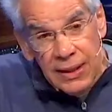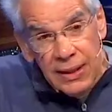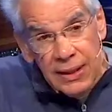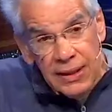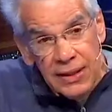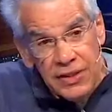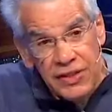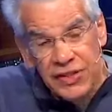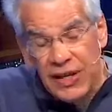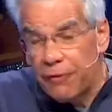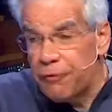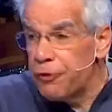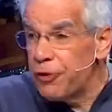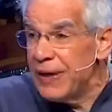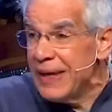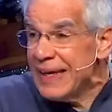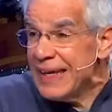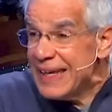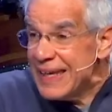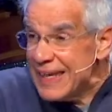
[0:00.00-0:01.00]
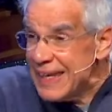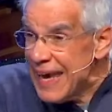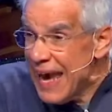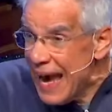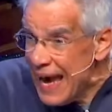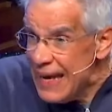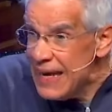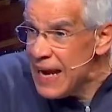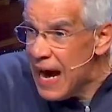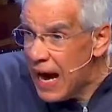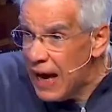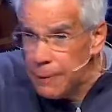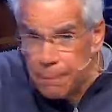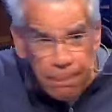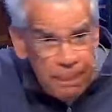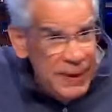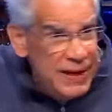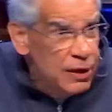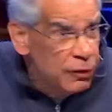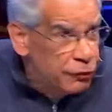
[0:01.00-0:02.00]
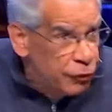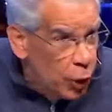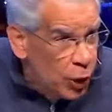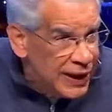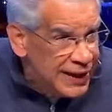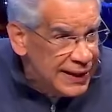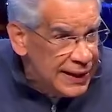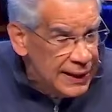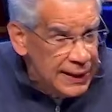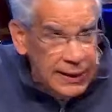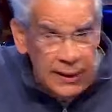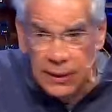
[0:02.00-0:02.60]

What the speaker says: Suffering cannot be avoided